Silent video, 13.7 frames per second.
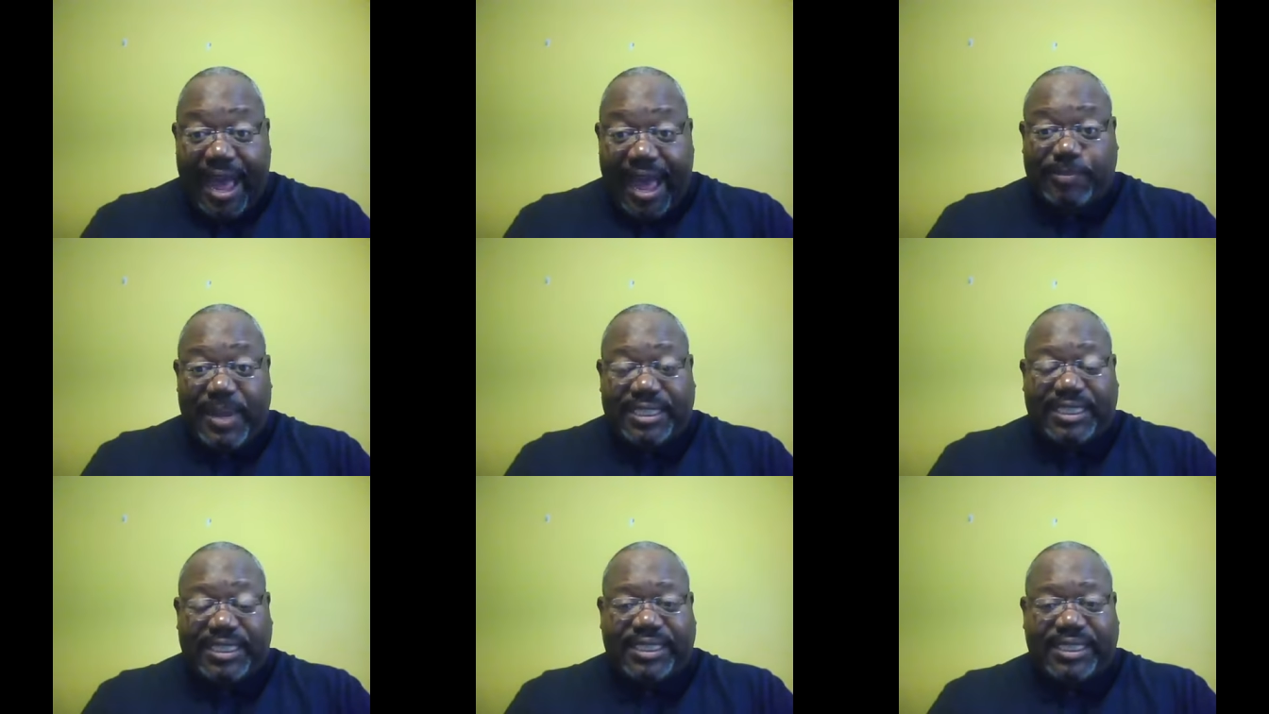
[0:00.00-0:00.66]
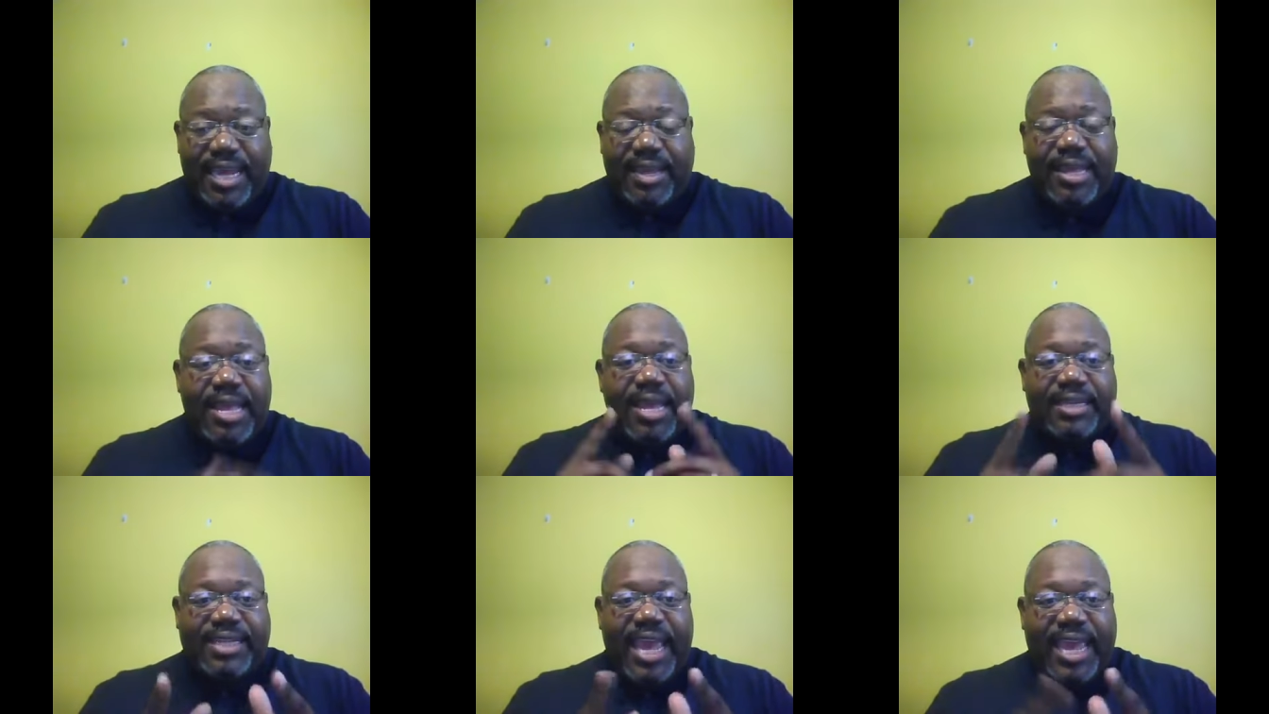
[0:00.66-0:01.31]
God's blessings to you.
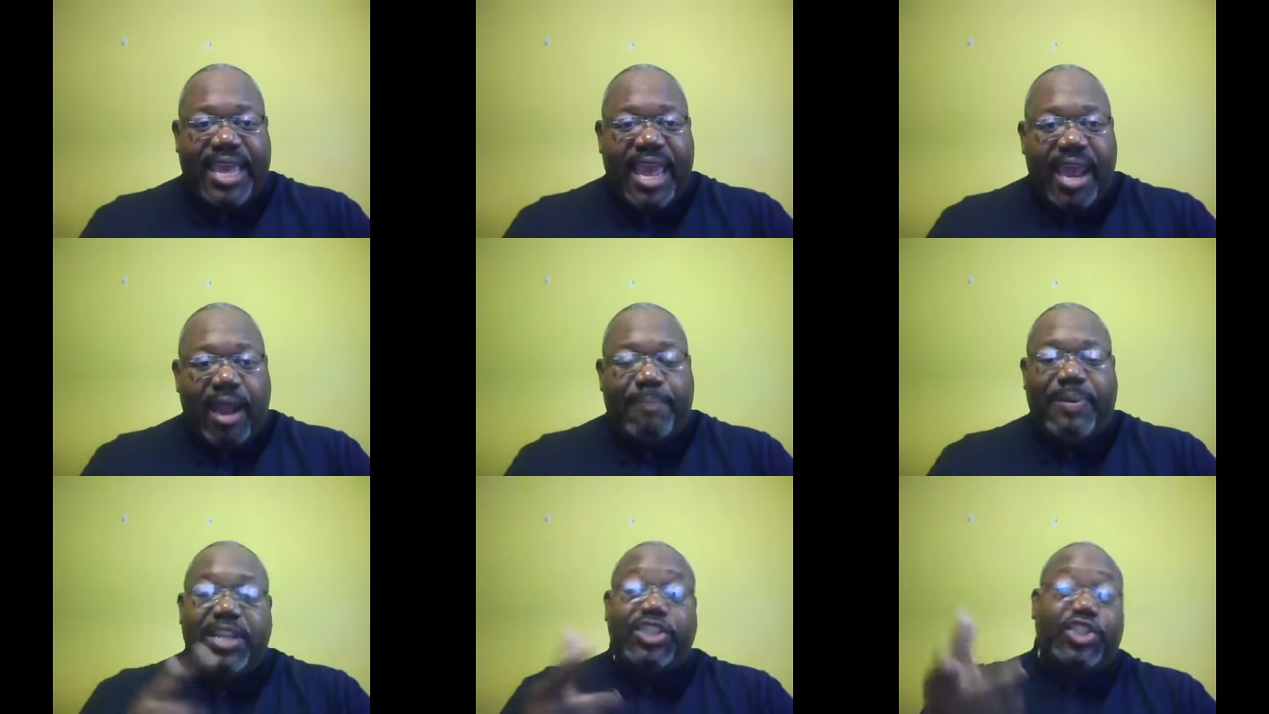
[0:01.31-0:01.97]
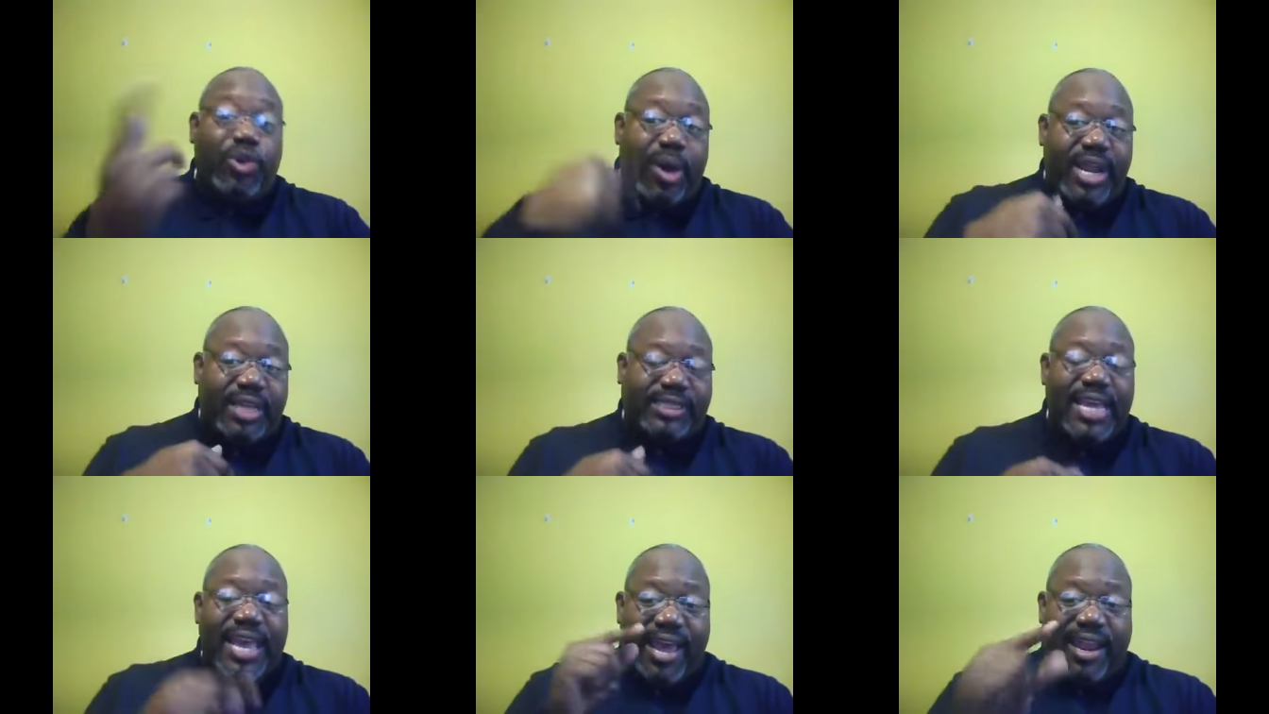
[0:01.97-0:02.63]
Take care. Please join
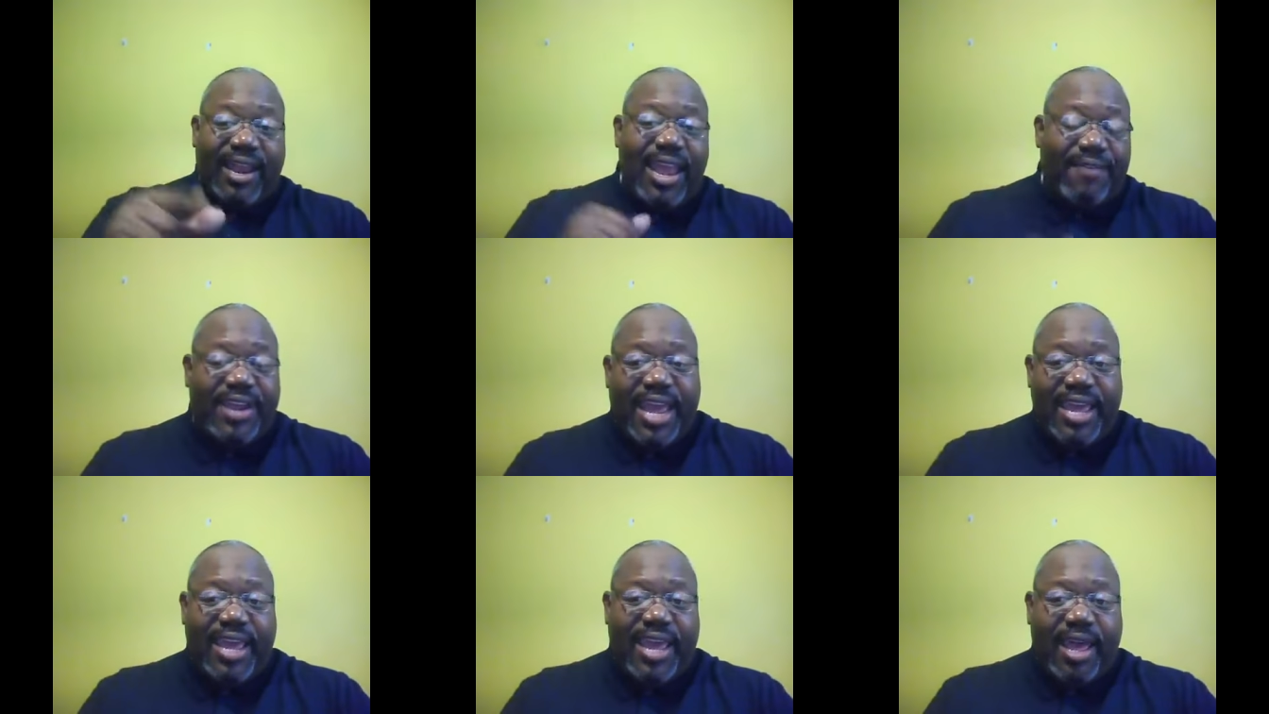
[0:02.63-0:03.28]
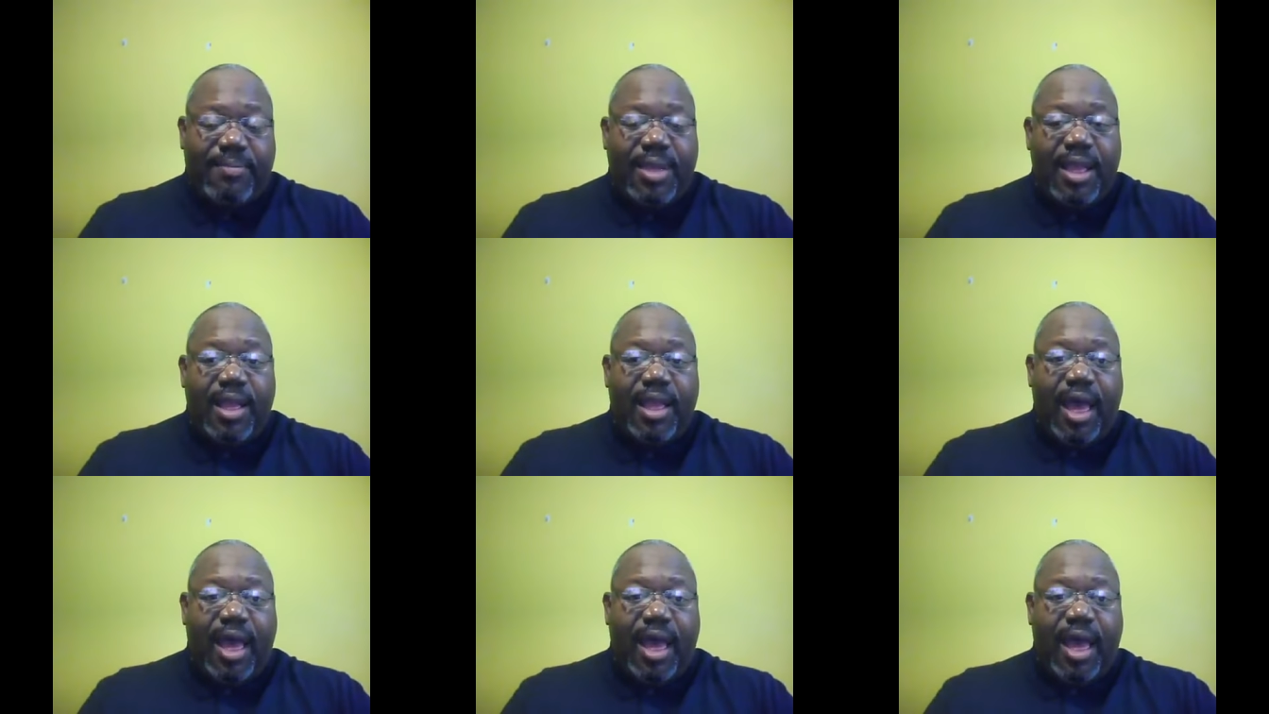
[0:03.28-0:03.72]
us at 11 a.m.